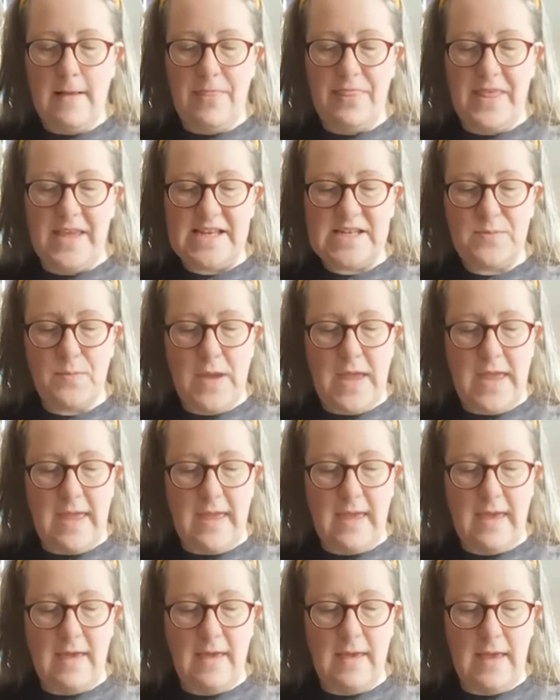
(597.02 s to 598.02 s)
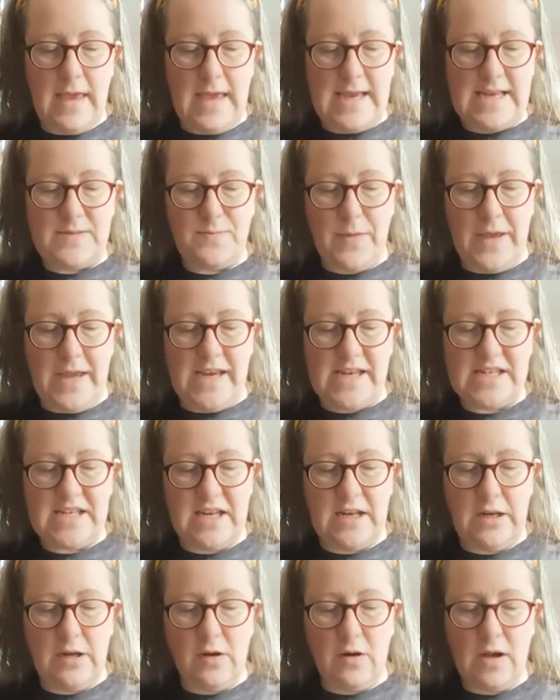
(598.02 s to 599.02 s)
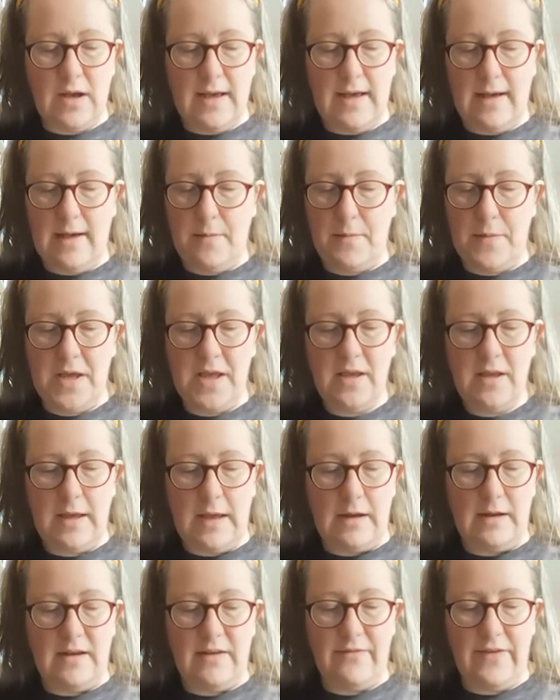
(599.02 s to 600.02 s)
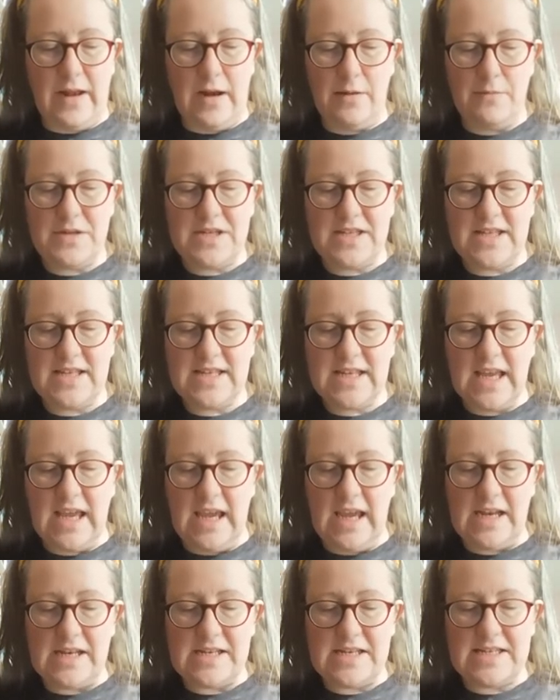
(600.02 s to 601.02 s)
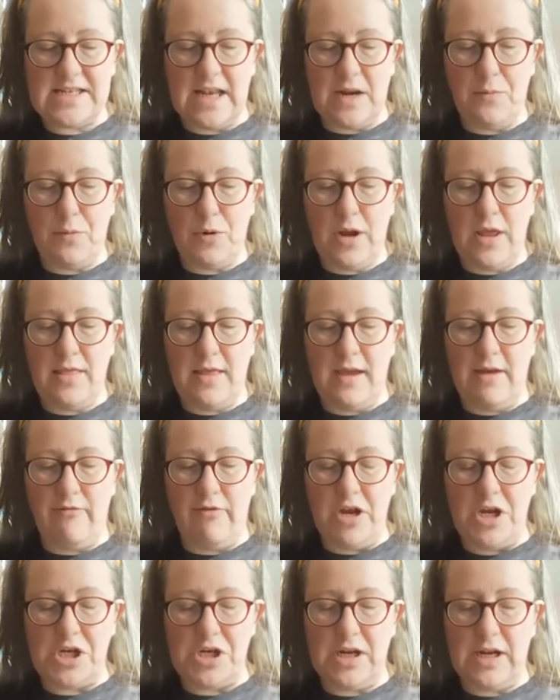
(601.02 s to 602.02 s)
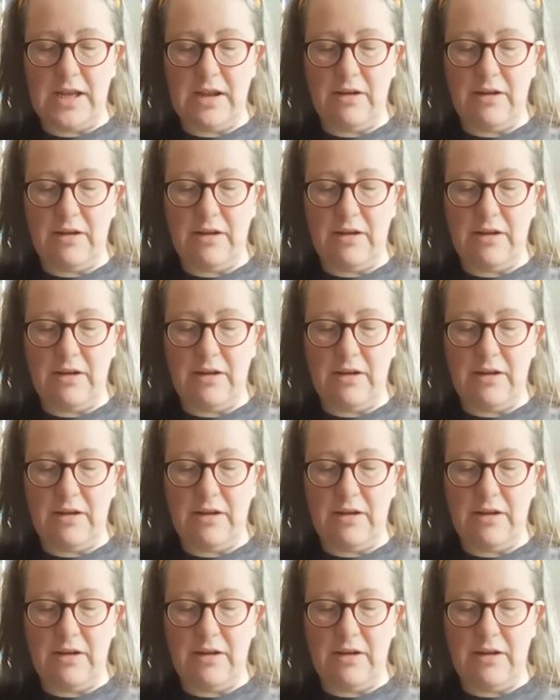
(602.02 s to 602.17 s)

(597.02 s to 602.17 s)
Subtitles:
This maker is based in Yokohama and developed this cake to celebrate their regional